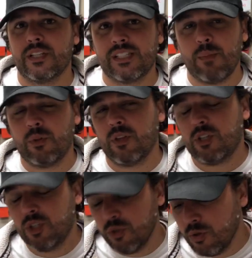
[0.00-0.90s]
Accept the
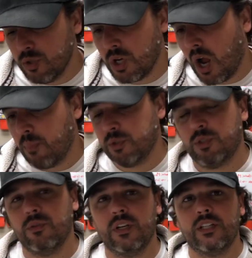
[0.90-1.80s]
huge
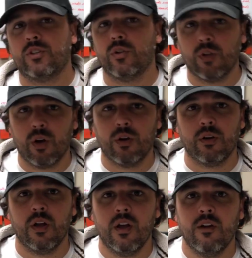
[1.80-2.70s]
opportunity to
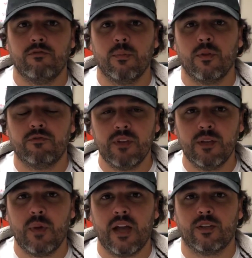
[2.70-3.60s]
learn from the
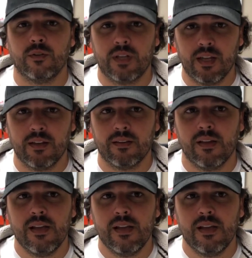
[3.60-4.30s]
feedback you're getting.